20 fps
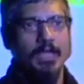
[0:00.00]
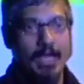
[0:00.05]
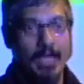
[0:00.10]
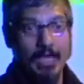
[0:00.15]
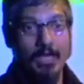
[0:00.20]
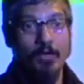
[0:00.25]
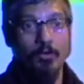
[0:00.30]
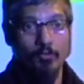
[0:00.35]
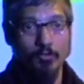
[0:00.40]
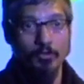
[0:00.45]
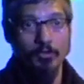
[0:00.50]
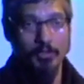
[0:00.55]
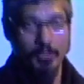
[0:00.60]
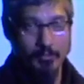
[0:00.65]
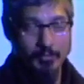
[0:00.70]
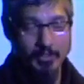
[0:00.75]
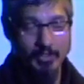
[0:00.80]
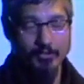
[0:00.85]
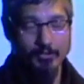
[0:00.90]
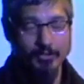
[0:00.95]
our
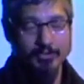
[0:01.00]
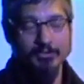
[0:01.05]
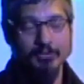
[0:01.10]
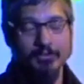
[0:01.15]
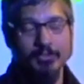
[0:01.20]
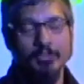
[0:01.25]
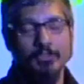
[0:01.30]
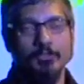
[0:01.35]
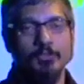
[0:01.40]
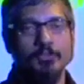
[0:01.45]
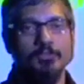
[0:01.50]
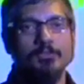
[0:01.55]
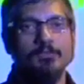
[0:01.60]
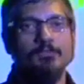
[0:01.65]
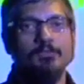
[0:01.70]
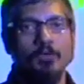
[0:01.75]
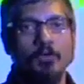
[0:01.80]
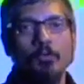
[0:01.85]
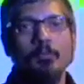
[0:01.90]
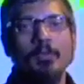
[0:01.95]
American leaders
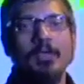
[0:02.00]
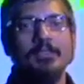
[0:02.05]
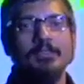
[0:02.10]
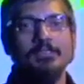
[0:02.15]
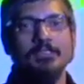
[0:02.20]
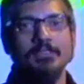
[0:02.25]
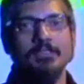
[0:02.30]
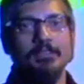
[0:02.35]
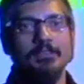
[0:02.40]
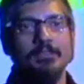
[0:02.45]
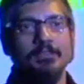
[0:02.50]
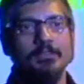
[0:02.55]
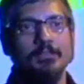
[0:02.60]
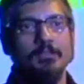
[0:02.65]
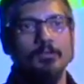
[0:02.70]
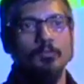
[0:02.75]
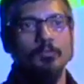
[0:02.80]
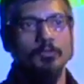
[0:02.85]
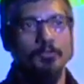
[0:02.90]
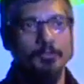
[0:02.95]
fomented
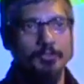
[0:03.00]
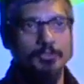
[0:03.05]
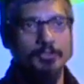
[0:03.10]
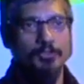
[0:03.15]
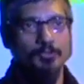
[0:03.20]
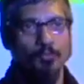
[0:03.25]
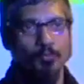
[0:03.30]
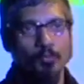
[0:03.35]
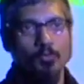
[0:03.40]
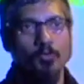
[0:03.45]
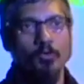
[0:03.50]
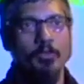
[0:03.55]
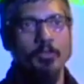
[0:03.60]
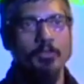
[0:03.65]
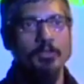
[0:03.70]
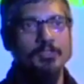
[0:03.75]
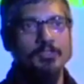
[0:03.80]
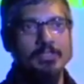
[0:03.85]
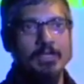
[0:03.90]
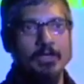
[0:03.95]
a religious war
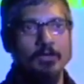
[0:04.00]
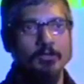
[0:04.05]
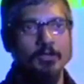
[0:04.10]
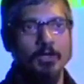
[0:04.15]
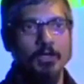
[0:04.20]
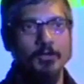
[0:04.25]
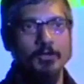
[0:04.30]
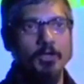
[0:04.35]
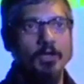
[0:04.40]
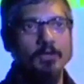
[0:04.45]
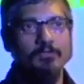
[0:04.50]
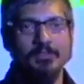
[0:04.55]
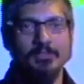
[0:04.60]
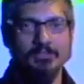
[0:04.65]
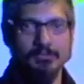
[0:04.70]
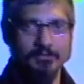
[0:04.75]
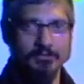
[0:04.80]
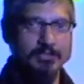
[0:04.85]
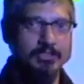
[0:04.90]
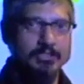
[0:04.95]
that has now gotten off
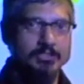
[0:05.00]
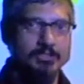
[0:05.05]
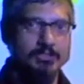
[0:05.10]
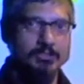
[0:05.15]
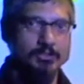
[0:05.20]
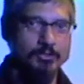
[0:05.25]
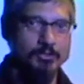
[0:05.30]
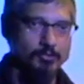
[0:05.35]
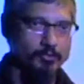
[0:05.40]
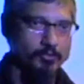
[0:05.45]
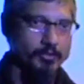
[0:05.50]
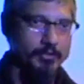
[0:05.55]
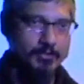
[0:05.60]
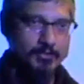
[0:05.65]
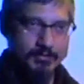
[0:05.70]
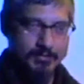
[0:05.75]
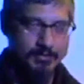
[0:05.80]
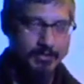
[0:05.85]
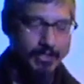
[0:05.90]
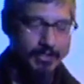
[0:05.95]
its leash and destroying the
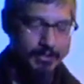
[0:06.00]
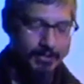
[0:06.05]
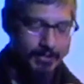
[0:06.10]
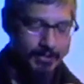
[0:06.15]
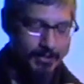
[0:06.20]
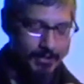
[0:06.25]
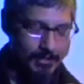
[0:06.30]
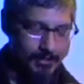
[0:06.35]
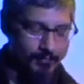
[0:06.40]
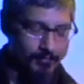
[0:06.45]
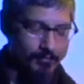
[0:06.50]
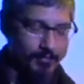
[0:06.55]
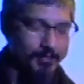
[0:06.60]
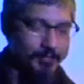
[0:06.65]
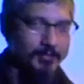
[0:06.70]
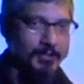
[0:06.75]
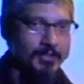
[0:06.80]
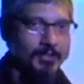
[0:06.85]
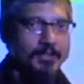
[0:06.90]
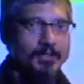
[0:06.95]
society that I came from.